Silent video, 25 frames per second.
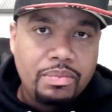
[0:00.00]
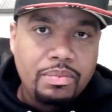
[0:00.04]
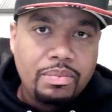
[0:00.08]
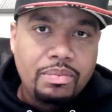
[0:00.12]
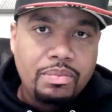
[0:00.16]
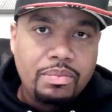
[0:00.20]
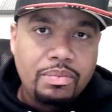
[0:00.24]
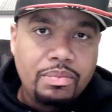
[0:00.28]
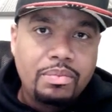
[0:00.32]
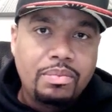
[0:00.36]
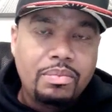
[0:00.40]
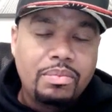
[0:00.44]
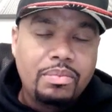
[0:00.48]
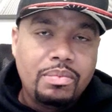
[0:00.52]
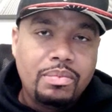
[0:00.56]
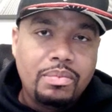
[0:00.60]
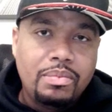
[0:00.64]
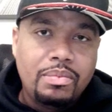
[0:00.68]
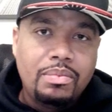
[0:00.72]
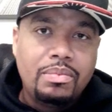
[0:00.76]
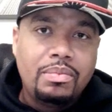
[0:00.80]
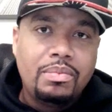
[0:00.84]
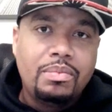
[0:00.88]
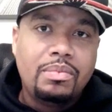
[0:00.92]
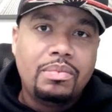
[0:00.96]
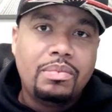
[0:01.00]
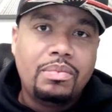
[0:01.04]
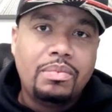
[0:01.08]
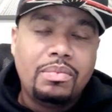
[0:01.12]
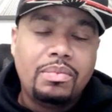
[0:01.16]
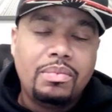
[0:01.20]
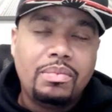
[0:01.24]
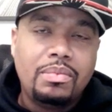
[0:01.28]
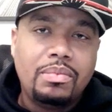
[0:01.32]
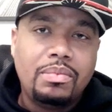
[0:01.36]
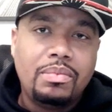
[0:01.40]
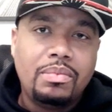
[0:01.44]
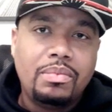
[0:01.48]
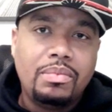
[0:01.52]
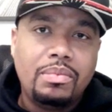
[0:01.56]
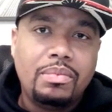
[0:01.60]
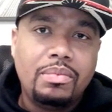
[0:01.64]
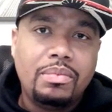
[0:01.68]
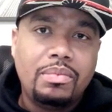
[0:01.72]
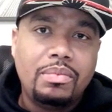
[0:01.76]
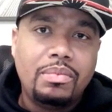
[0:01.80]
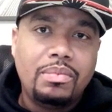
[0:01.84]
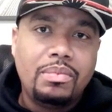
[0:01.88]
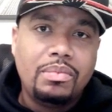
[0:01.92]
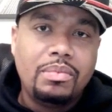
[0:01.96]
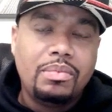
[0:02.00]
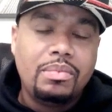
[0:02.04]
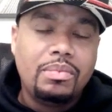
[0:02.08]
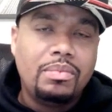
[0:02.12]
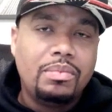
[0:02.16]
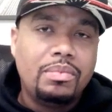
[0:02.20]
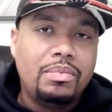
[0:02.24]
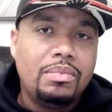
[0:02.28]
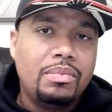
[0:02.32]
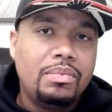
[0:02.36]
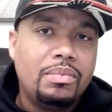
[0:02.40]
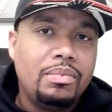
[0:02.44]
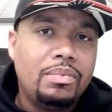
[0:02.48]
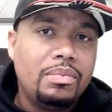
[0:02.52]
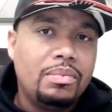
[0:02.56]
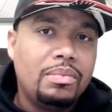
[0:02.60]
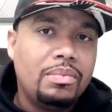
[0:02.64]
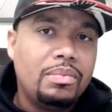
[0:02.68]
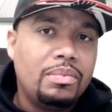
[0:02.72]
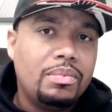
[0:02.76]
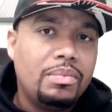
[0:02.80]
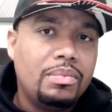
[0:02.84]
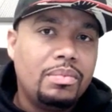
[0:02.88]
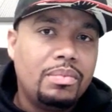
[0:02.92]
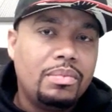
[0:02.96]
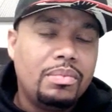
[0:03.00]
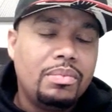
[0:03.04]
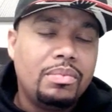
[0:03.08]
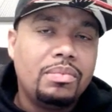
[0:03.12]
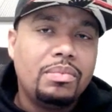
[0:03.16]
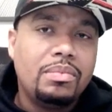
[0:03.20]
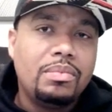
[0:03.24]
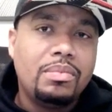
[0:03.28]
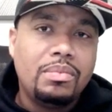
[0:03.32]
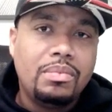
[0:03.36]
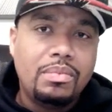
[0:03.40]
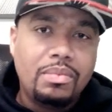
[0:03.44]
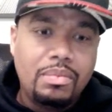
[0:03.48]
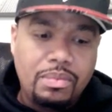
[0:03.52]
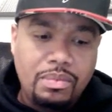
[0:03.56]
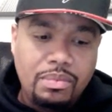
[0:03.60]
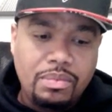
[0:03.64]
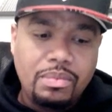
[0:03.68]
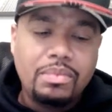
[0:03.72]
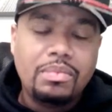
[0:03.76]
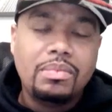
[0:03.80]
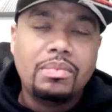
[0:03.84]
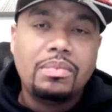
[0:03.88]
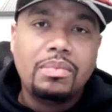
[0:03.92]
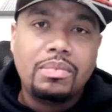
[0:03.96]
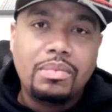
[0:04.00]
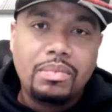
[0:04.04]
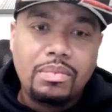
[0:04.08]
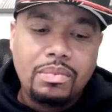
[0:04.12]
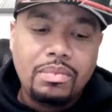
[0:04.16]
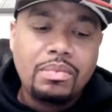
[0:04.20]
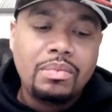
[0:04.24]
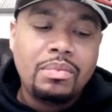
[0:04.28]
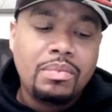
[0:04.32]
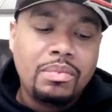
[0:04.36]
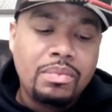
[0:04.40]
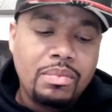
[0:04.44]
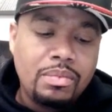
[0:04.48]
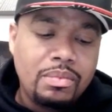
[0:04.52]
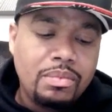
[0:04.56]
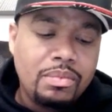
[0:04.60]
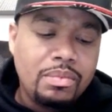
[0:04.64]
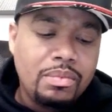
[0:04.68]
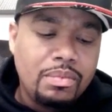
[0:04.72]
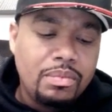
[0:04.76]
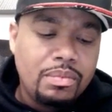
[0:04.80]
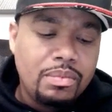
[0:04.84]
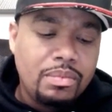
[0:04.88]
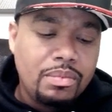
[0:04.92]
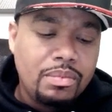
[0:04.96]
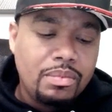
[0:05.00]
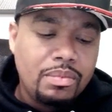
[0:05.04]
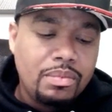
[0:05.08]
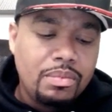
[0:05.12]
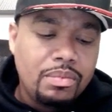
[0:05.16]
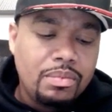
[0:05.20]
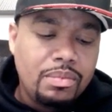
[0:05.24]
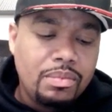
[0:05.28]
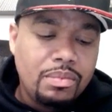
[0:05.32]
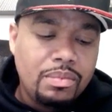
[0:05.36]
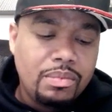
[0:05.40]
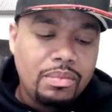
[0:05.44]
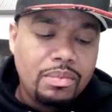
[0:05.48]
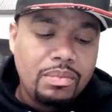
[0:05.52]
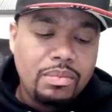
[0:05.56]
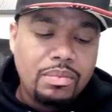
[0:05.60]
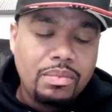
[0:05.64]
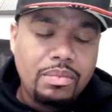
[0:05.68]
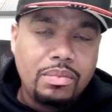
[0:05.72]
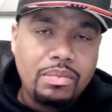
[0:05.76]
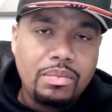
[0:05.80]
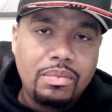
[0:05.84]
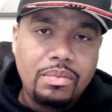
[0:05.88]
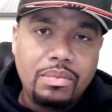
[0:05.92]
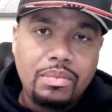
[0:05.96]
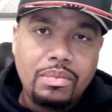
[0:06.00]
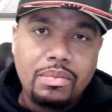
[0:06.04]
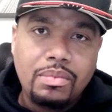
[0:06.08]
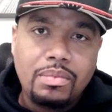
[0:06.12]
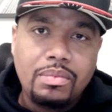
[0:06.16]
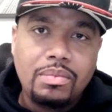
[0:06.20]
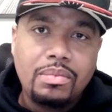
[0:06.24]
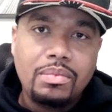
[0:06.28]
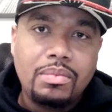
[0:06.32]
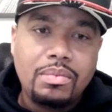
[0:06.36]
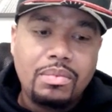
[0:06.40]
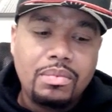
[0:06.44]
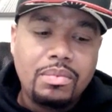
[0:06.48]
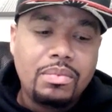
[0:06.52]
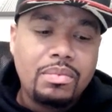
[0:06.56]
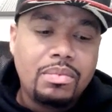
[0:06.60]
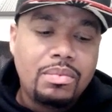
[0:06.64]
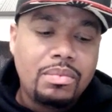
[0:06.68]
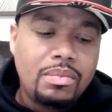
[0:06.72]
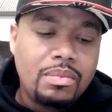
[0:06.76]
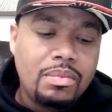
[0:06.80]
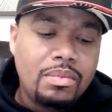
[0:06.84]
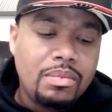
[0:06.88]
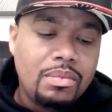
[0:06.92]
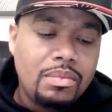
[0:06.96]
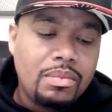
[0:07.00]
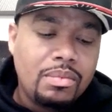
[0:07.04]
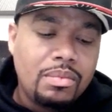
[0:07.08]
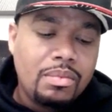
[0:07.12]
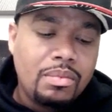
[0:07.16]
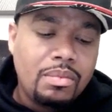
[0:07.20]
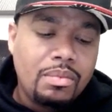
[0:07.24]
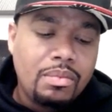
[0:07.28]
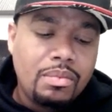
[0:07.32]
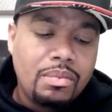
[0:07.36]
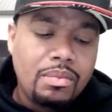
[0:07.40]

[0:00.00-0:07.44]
The person shown says nothing.